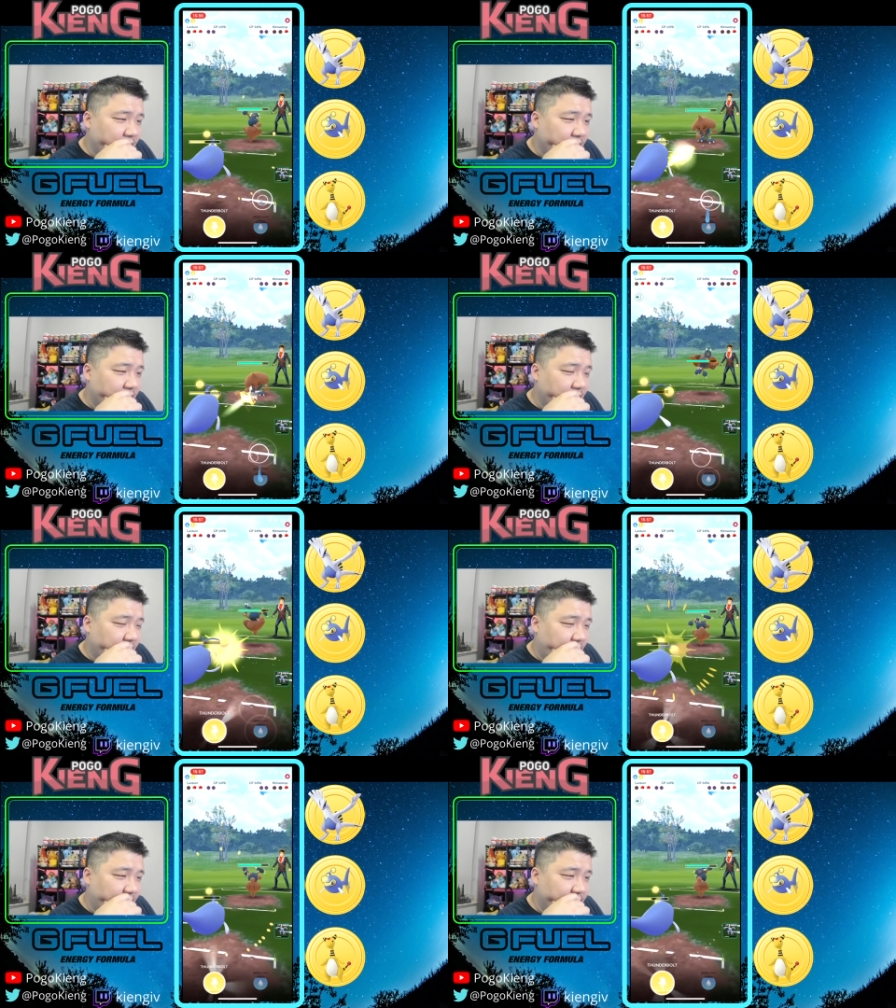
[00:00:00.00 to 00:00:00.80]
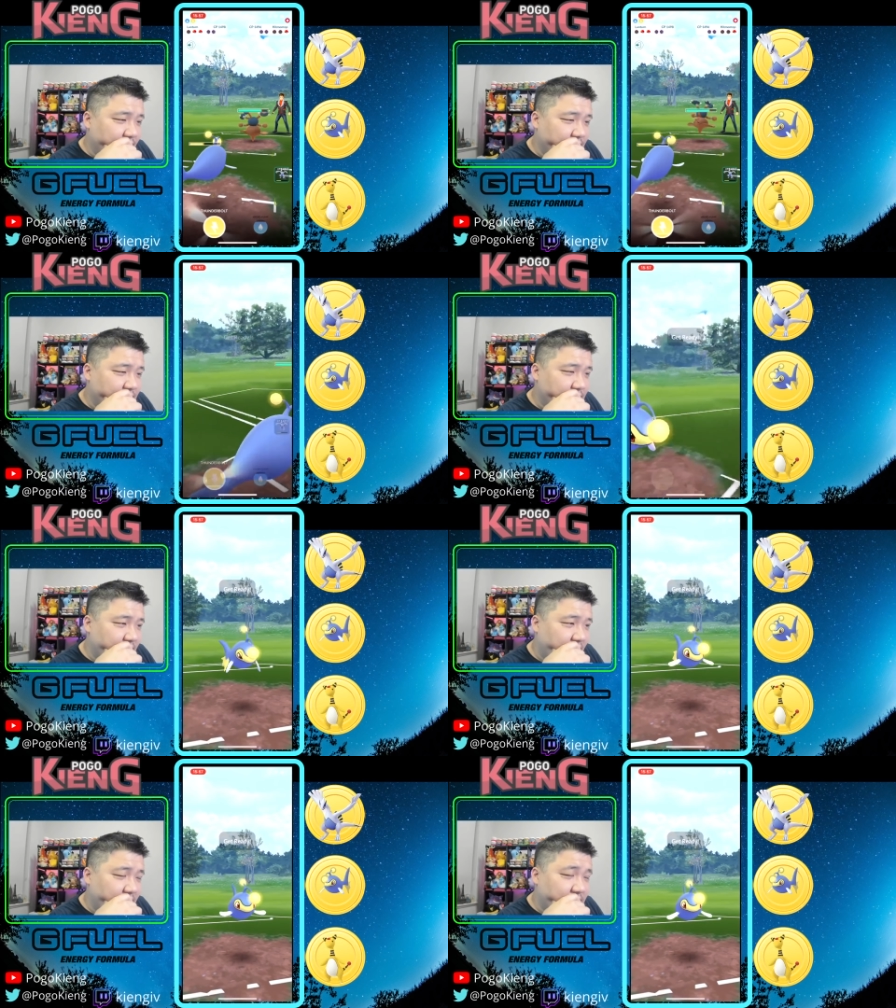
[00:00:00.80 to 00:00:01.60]
They're gonna have to
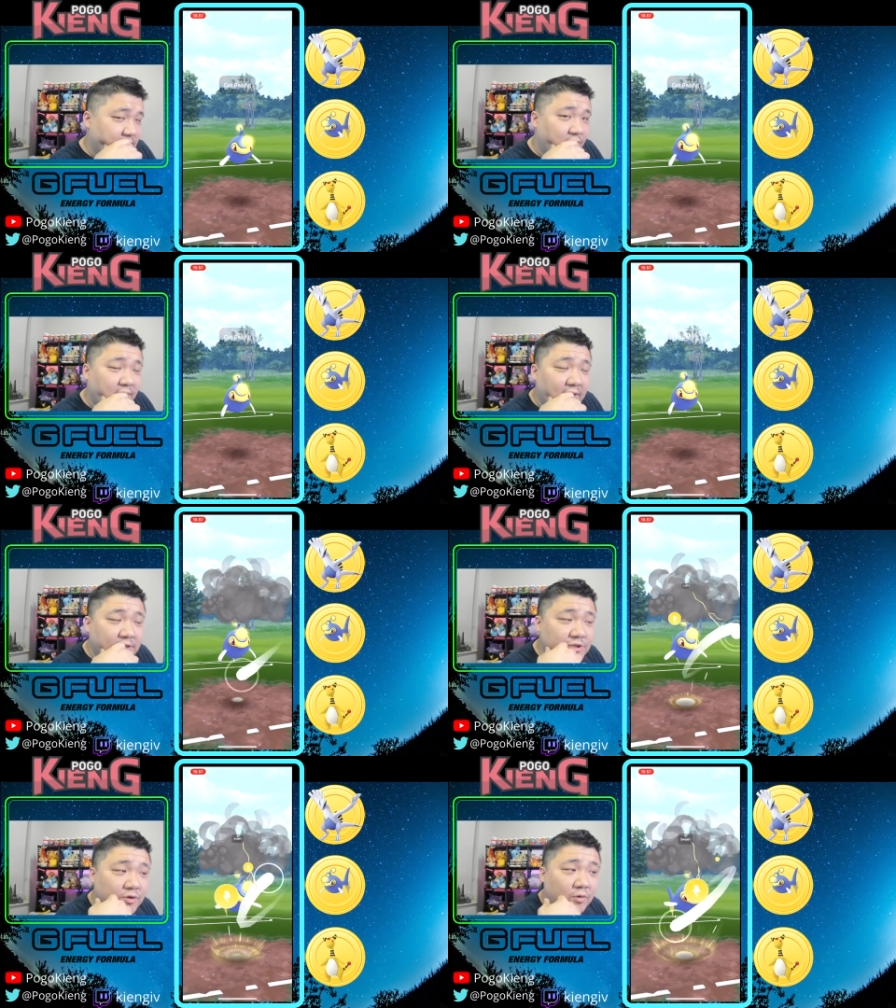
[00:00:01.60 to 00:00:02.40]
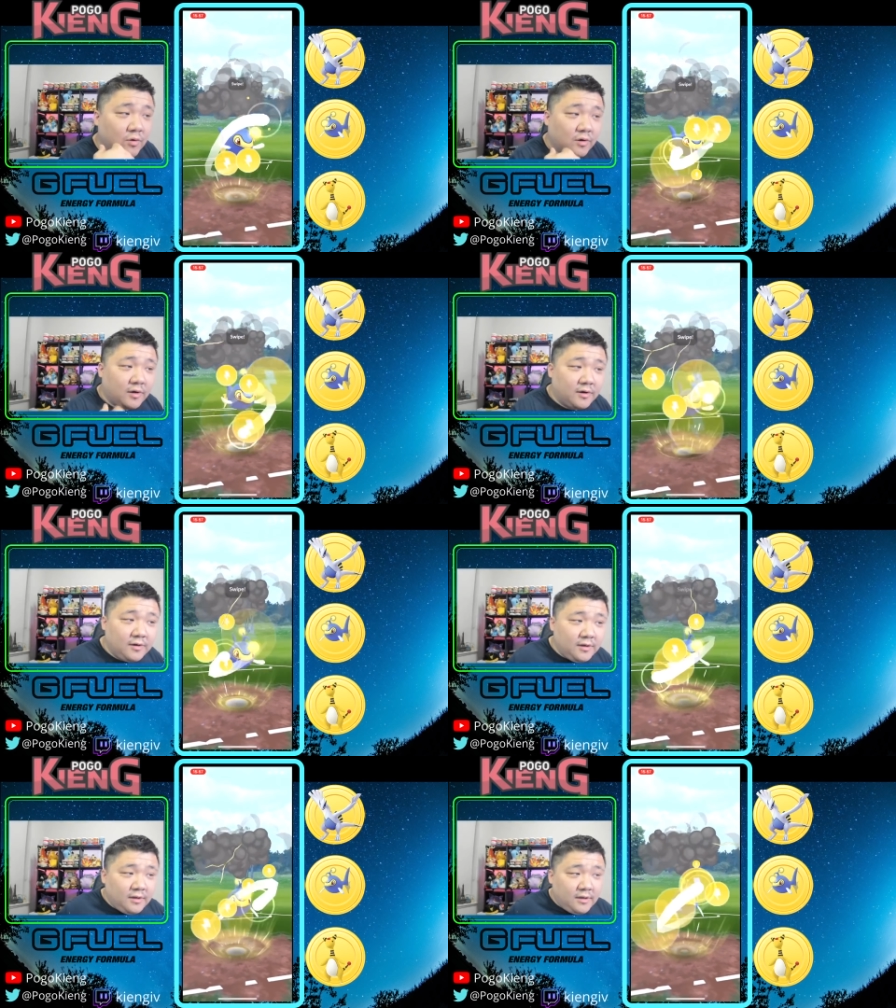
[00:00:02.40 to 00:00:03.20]
uh, Stone Edge or...
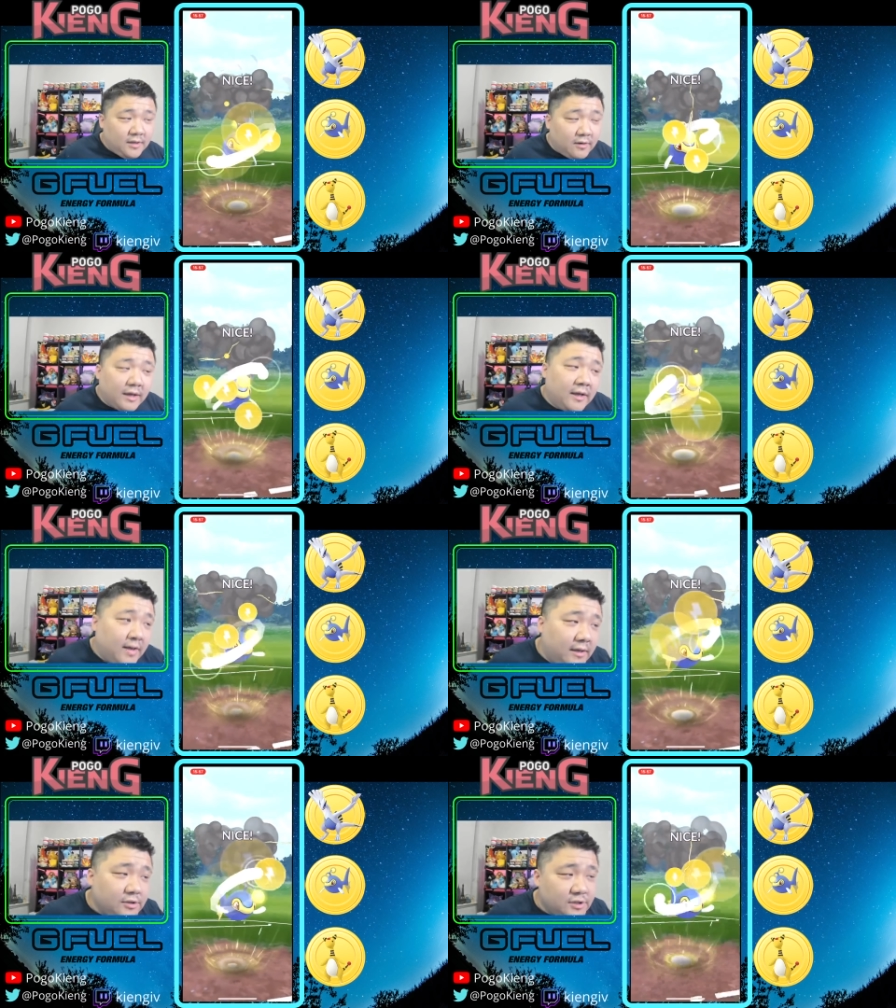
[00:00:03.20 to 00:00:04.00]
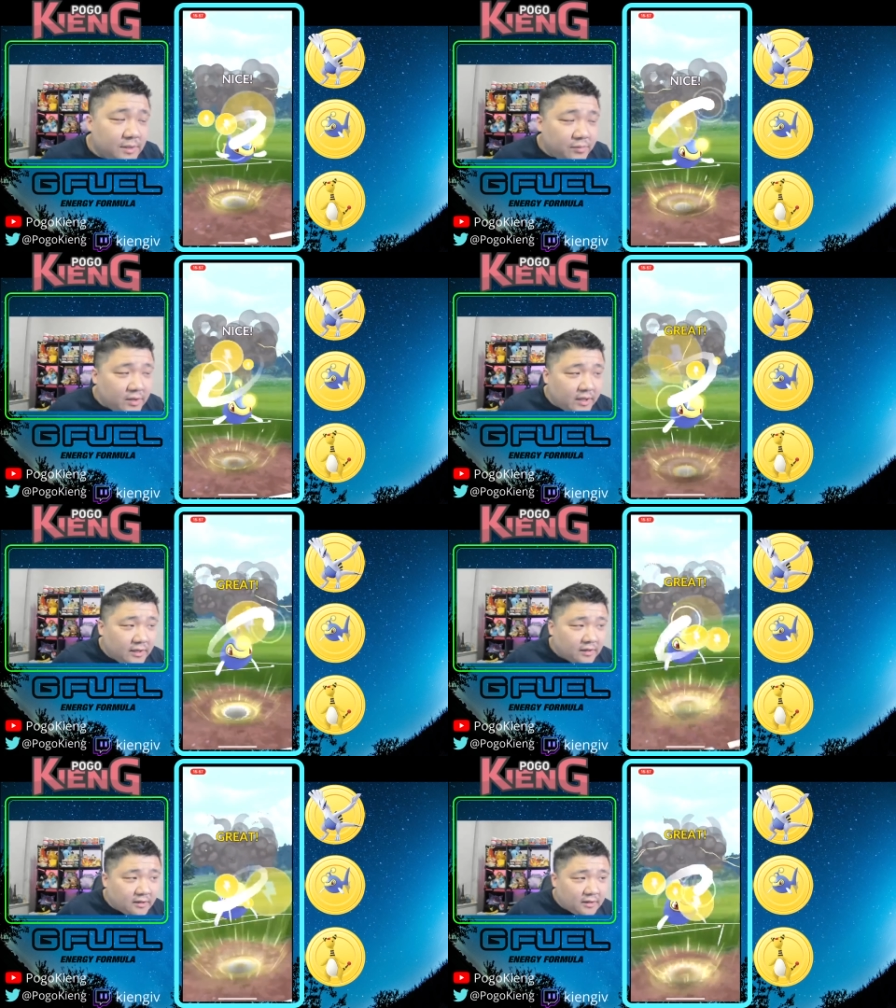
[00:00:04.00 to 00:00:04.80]
Okay, interesting play
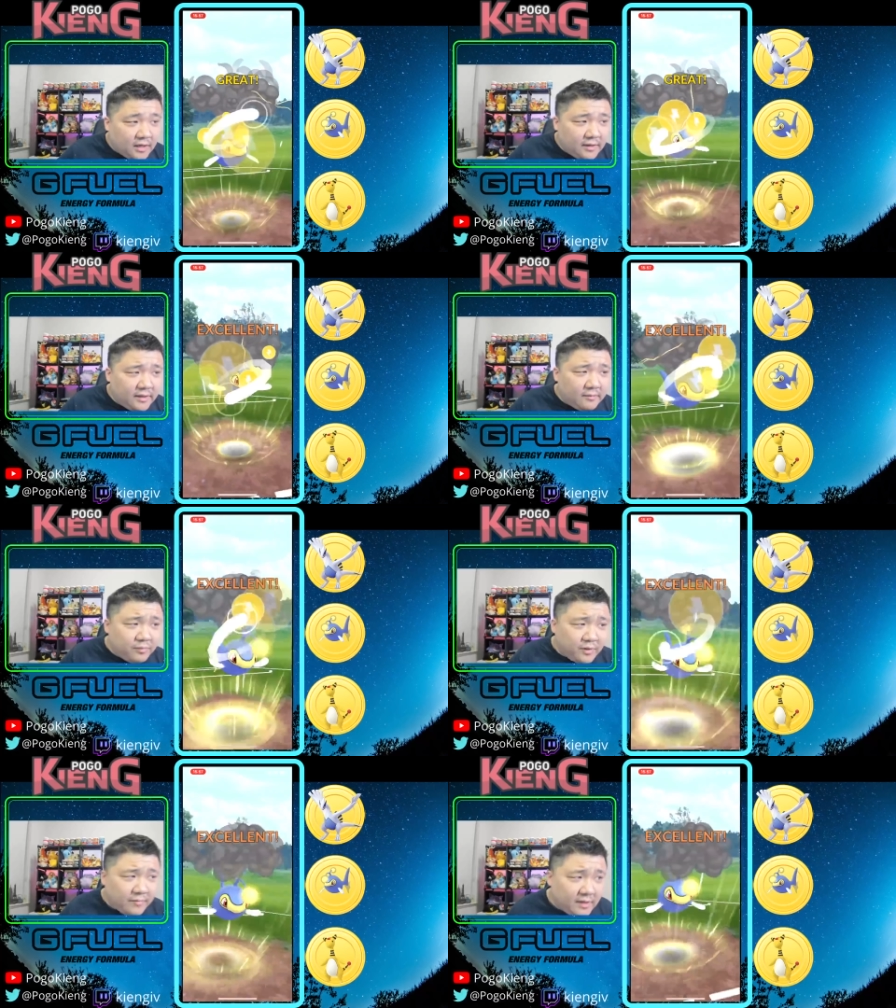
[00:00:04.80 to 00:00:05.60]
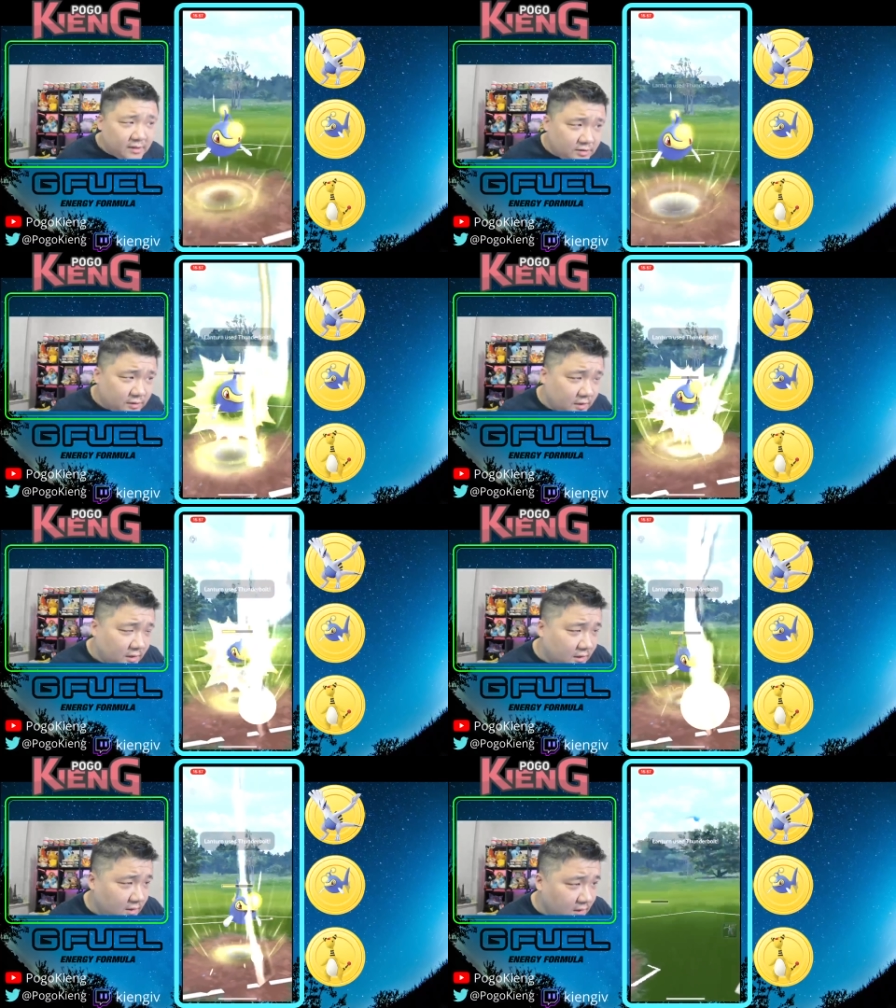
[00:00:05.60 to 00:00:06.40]
here. I think committing to the...